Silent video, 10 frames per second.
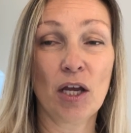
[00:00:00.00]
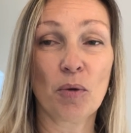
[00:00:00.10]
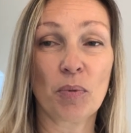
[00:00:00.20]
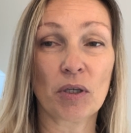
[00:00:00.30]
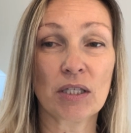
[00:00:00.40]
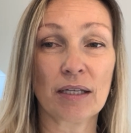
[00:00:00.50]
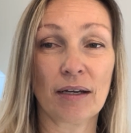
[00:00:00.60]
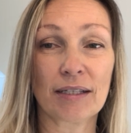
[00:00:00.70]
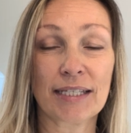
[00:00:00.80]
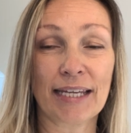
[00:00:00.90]
But
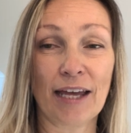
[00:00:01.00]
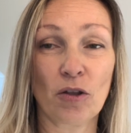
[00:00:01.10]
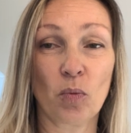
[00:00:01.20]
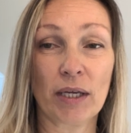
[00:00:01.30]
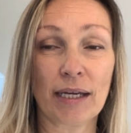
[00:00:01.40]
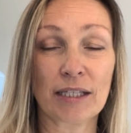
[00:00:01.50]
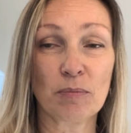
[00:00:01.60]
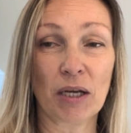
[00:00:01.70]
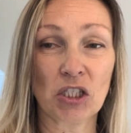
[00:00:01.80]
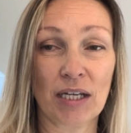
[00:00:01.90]
together we can
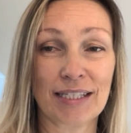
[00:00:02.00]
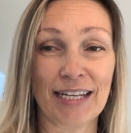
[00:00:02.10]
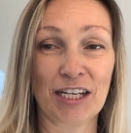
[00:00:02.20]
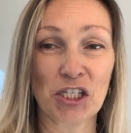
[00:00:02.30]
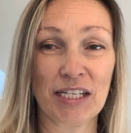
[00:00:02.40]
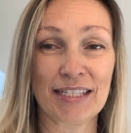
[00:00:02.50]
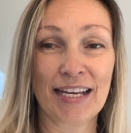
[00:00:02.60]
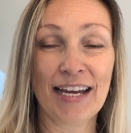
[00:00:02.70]
smash our stashes.